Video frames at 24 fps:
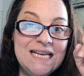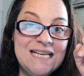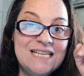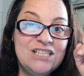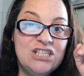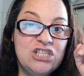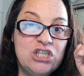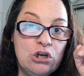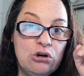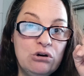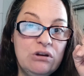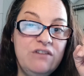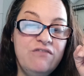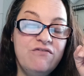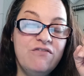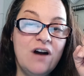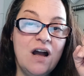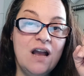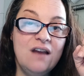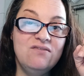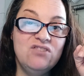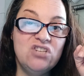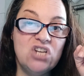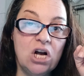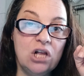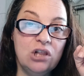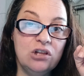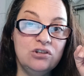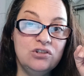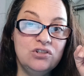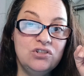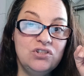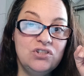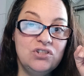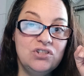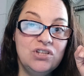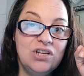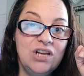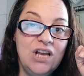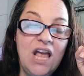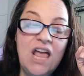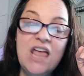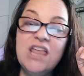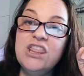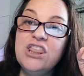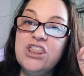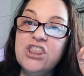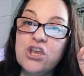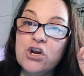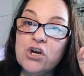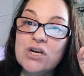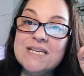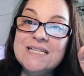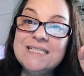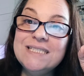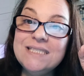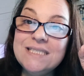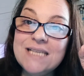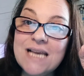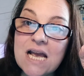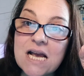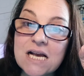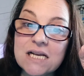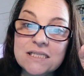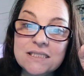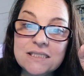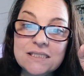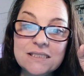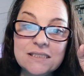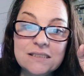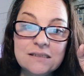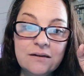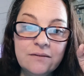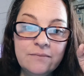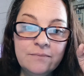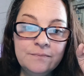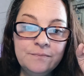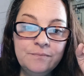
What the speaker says: is $35.30.